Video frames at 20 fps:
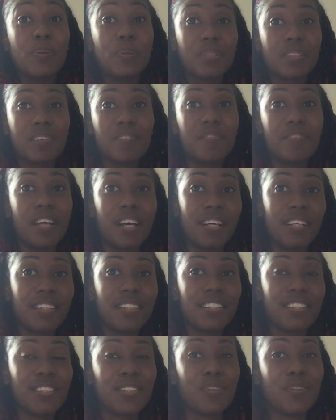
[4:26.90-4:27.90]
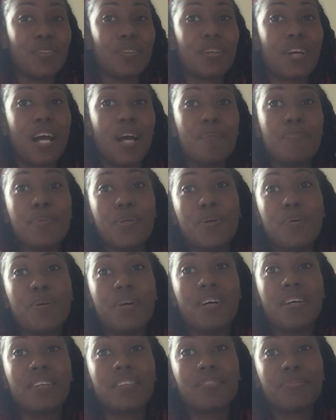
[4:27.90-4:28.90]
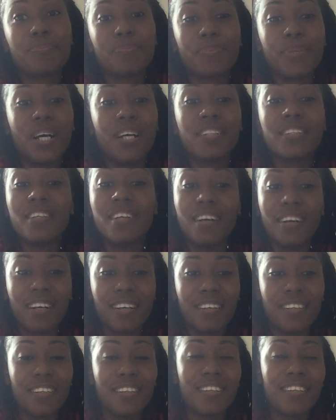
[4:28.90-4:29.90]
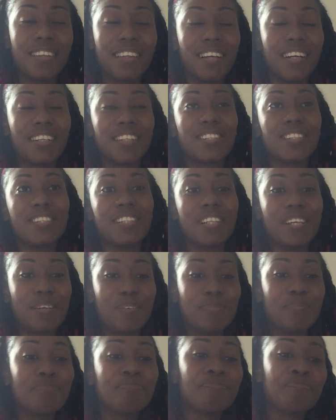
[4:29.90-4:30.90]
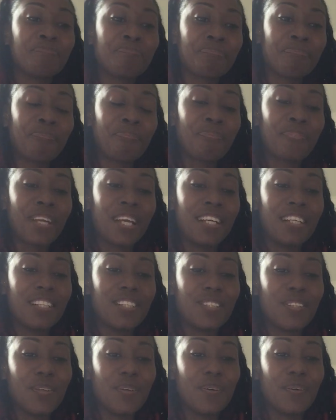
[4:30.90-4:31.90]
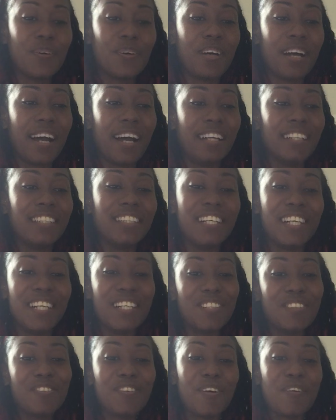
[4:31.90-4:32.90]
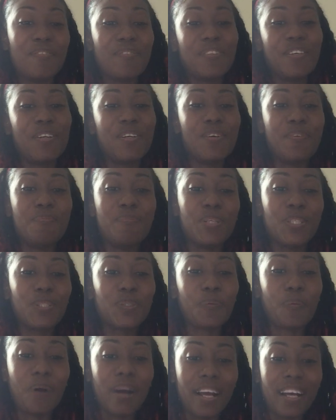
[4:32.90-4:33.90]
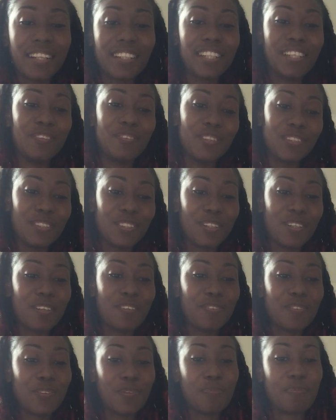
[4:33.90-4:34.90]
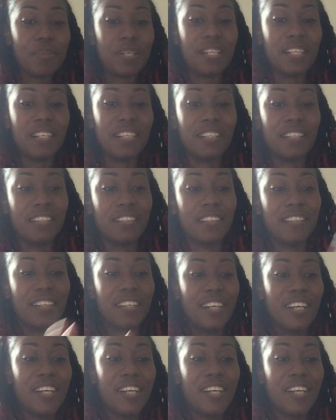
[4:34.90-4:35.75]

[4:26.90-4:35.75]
out of that. So I'm now a talker thanks to them. So I changed from the Miss Quiet and Reserved to being